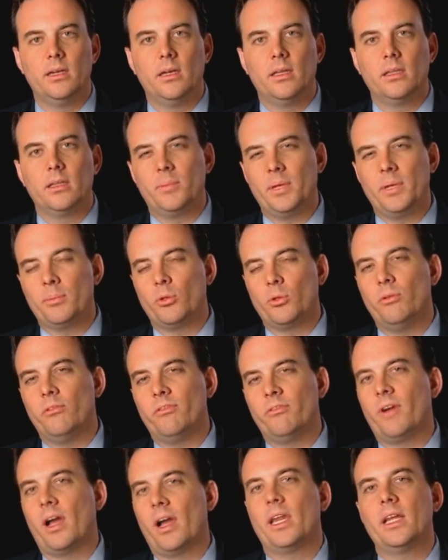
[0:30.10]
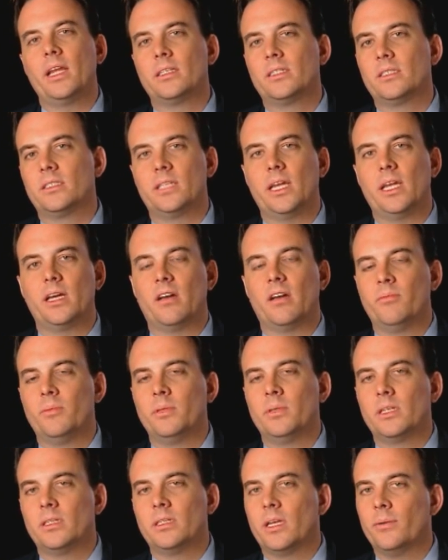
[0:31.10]
the people who finance a state
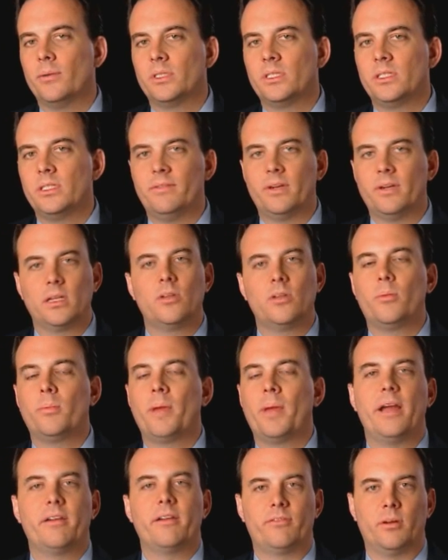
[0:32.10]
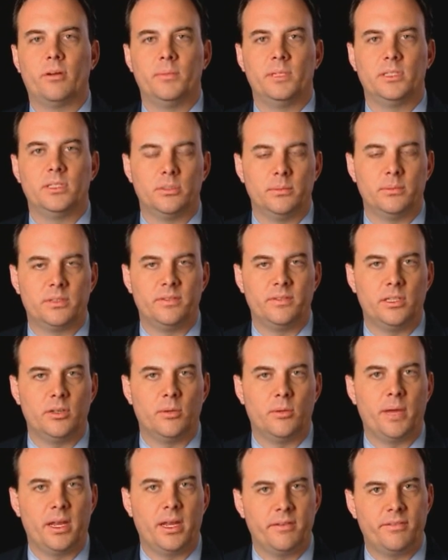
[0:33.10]
government that they receive very little back from in terms of either
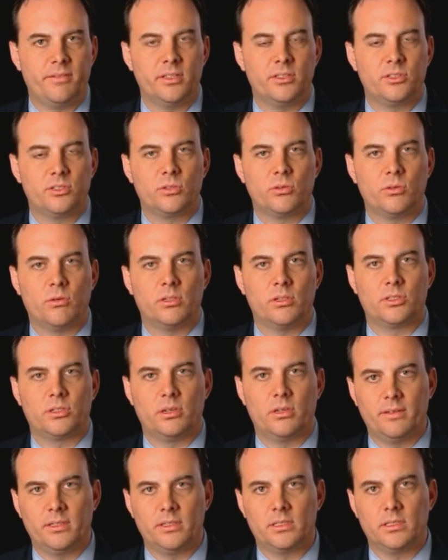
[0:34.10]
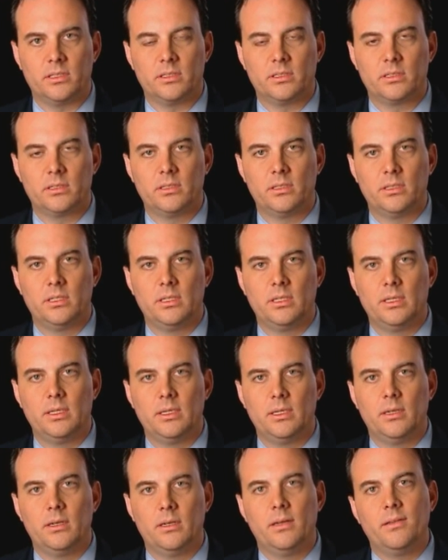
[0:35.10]
benefits or services.
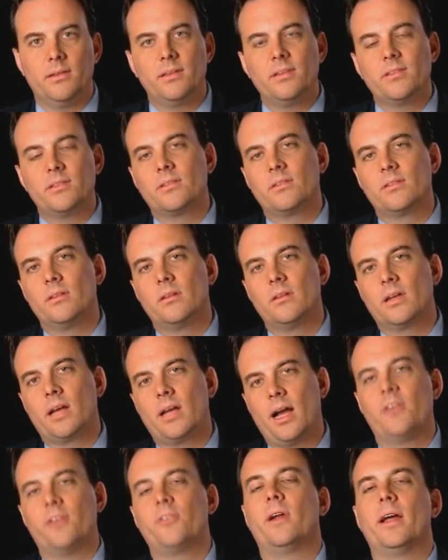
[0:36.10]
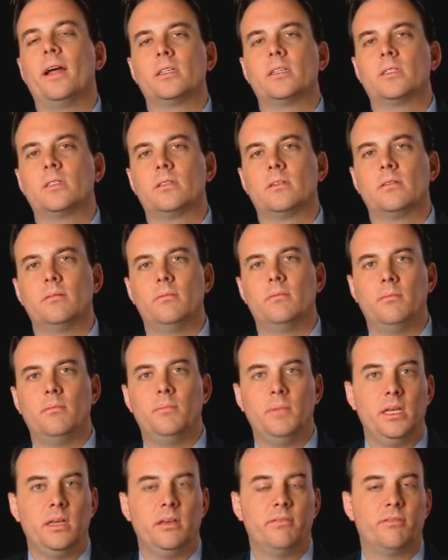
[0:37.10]
This contrasts
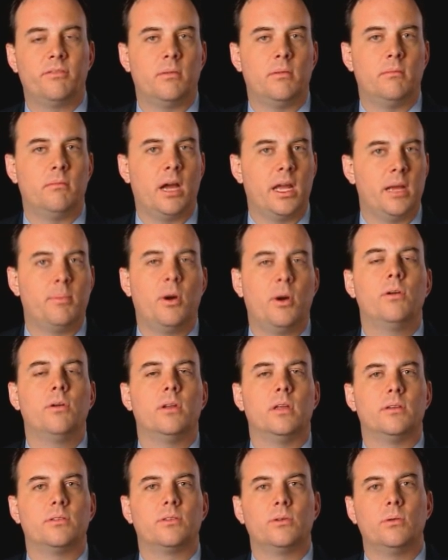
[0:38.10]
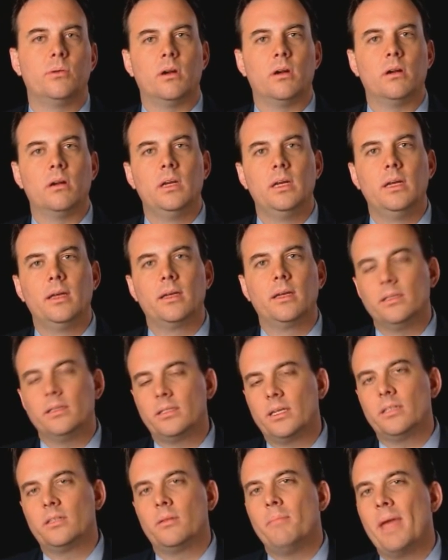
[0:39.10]
me from my opponents who are
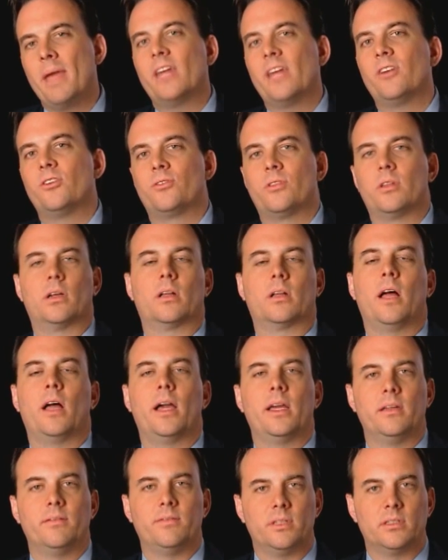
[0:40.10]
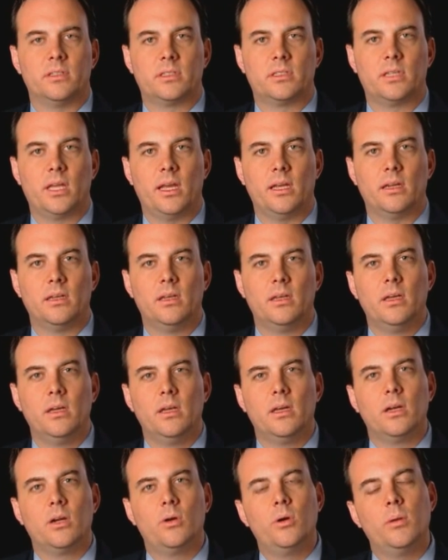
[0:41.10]
content to manage the decline of this state,
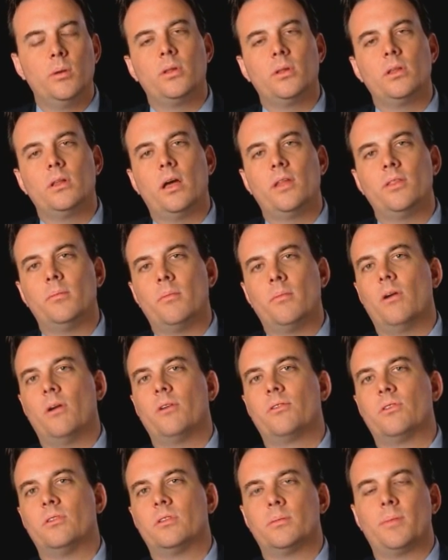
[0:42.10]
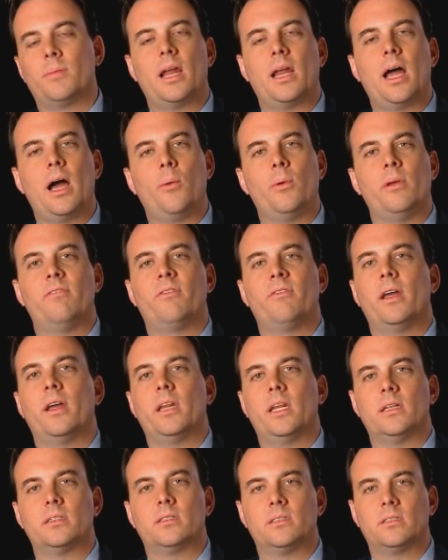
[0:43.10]
quibble on the margins about how we
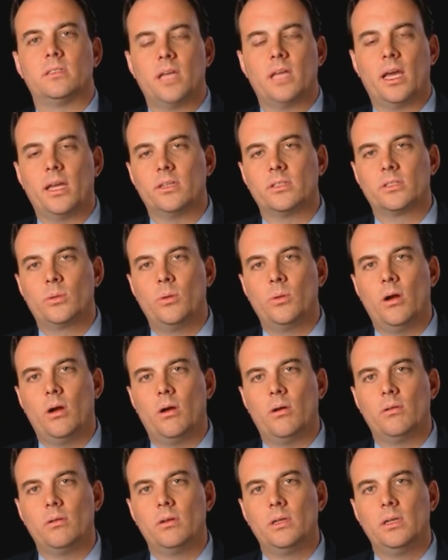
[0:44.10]
finance the status quo.